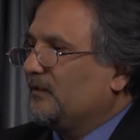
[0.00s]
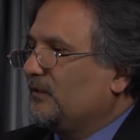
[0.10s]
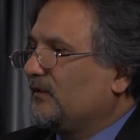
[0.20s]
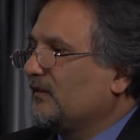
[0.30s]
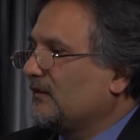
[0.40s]

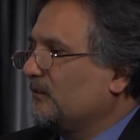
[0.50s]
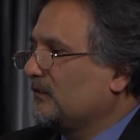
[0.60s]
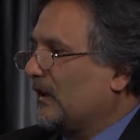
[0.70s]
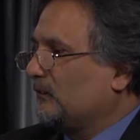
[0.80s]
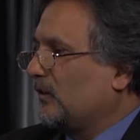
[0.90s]
which is
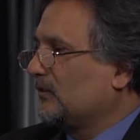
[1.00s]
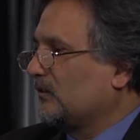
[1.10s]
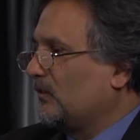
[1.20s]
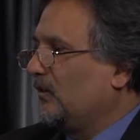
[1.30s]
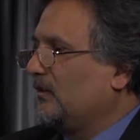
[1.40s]
sometimes also
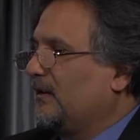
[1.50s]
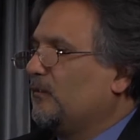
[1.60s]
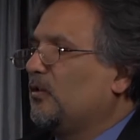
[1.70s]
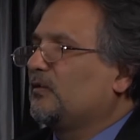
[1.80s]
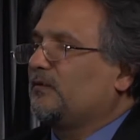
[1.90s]
called
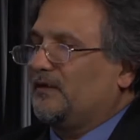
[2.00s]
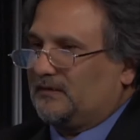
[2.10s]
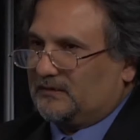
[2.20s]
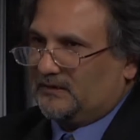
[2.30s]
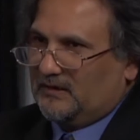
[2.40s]

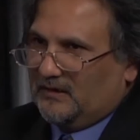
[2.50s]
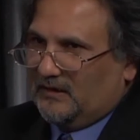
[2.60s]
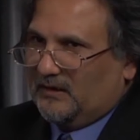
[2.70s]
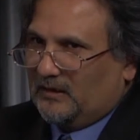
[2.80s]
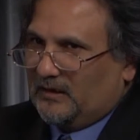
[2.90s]
amorphous
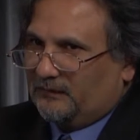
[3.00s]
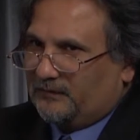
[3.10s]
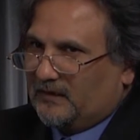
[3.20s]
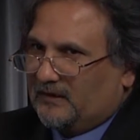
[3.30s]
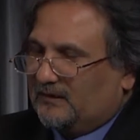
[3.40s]
if
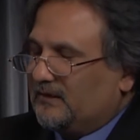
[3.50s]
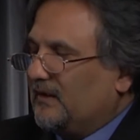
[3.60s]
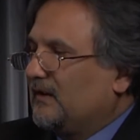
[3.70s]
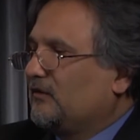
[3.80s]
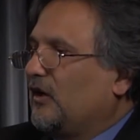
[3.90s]
there is
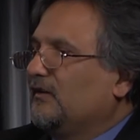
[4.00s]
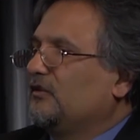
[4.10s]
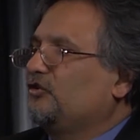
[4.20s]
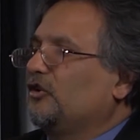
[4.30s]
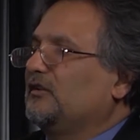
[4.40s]
a
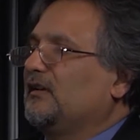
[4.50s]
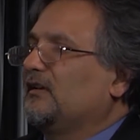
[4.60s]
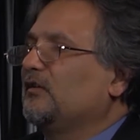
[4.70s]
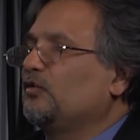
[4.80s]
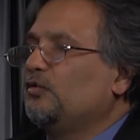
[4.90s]
transition
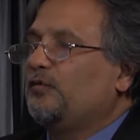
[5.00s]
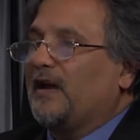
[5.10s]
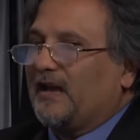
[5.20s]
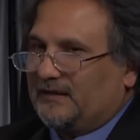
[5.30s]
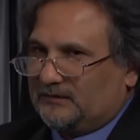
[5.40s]
taking too
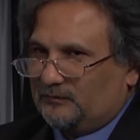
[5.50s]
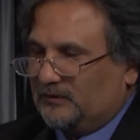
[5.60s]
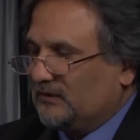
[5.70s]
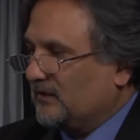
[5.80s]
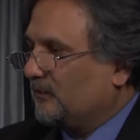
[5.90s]
fast
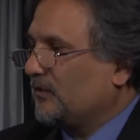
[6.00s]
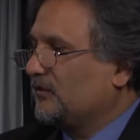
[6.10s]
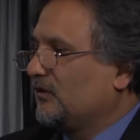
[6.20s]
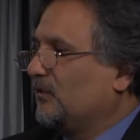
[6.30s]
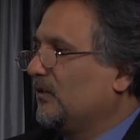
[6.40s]
with the
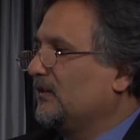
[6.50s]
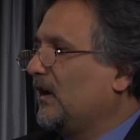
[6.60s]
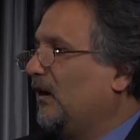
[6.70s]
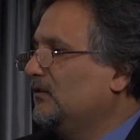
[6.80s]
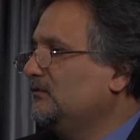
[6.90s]
temperature going
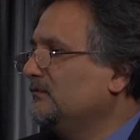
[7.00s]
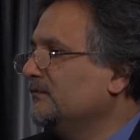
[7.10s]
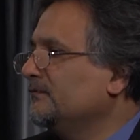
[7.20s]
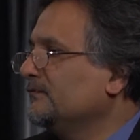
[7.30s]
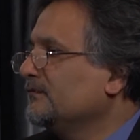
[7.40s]
down.
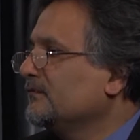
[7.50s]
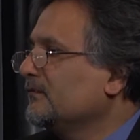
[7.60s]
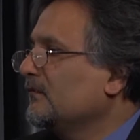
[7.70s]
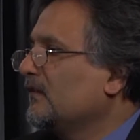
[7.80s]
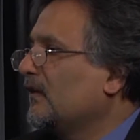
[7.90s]

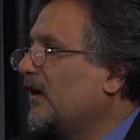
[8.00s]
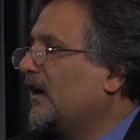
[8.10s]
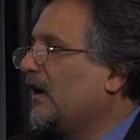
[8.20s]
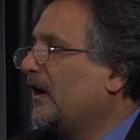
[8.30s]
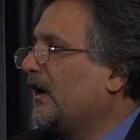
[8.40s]

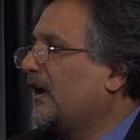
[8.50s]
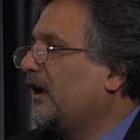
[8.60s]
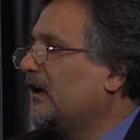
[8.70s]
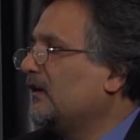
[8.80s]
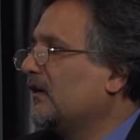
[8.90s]

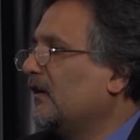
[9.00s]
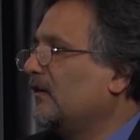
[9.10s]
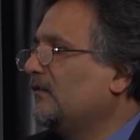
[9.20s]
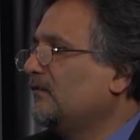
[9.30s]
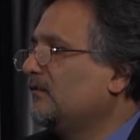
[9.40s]
And
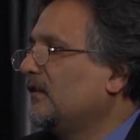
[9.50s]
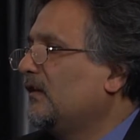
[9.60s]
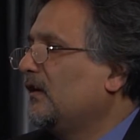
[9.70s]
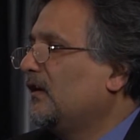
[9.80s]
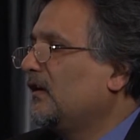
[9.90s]

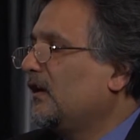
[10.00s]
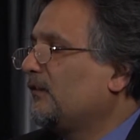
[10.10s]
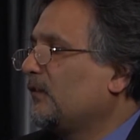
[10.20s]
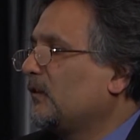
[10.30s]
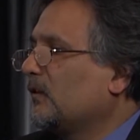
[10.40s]

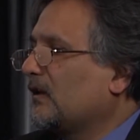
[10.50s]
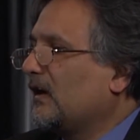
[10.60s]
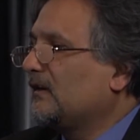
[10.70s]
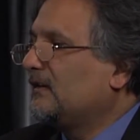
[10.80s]
if you look at,